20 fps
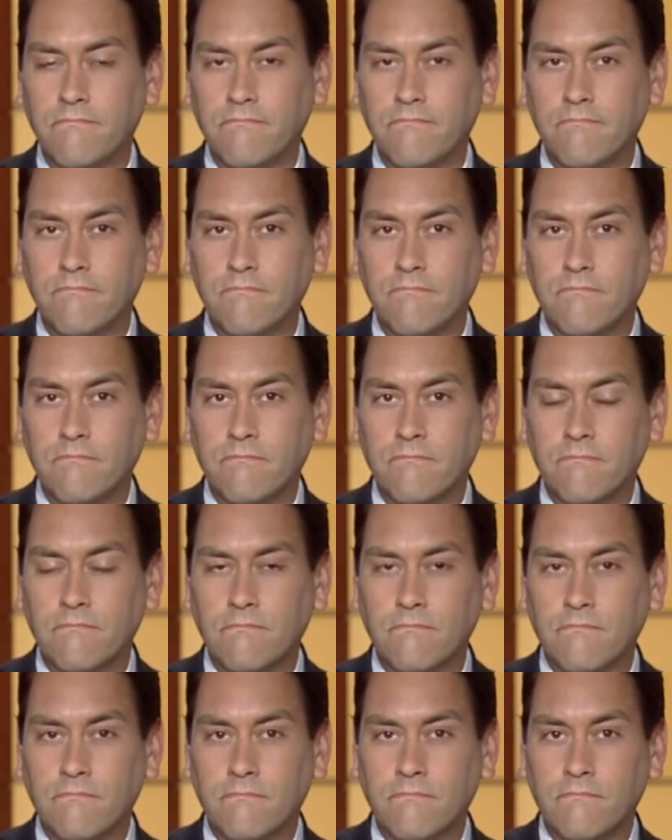
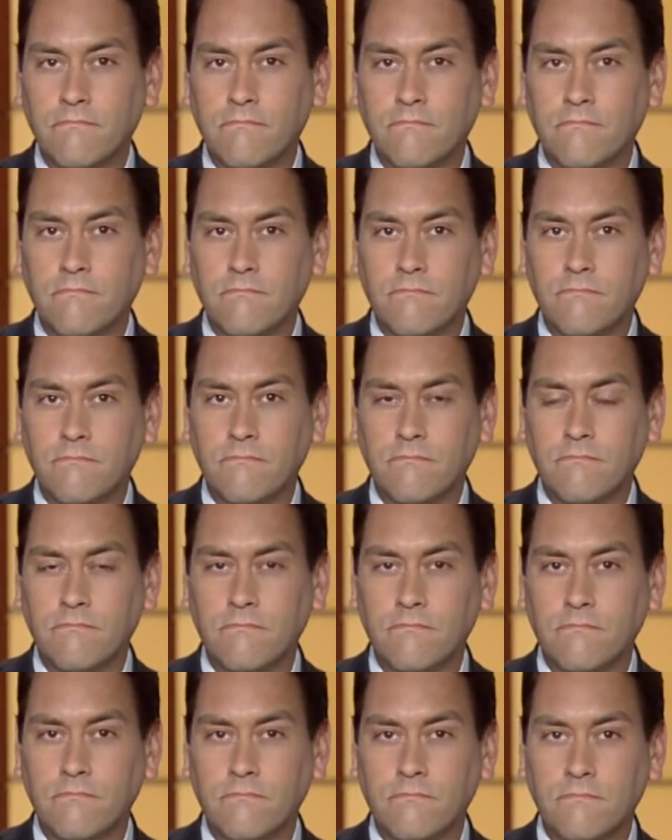
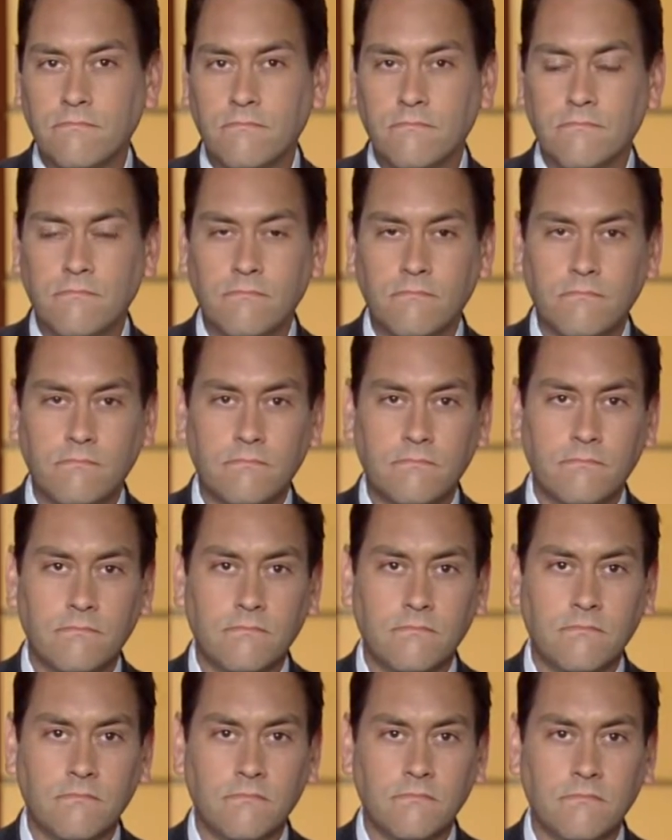
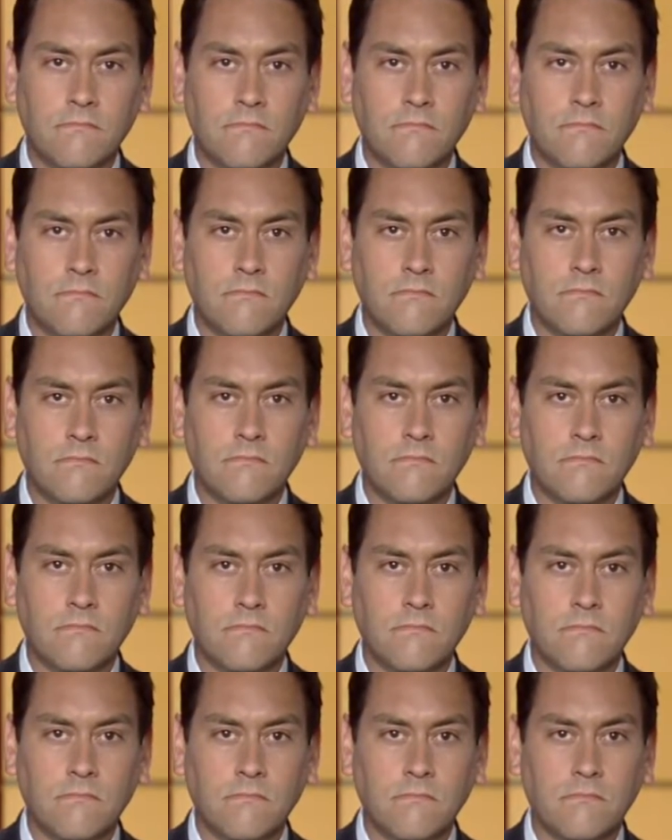
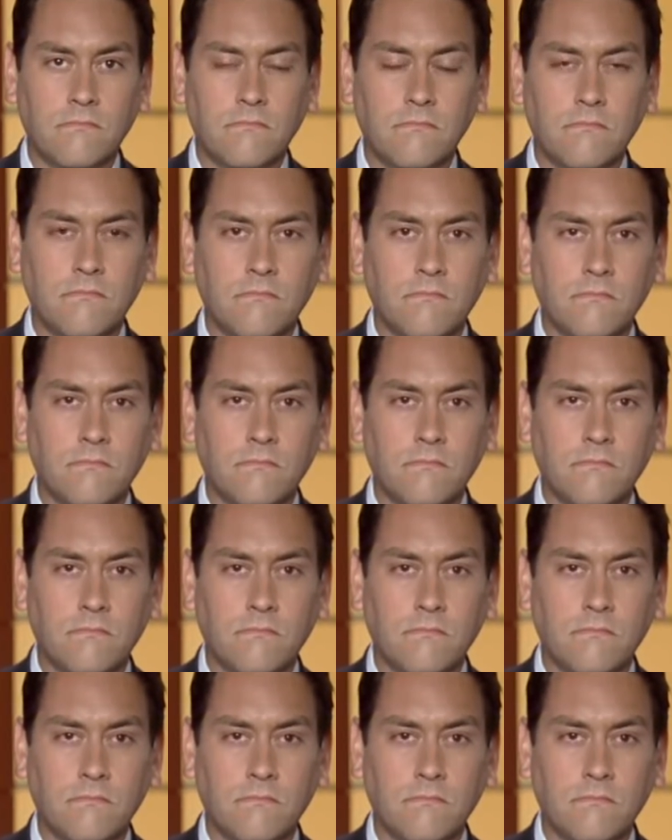[no speech]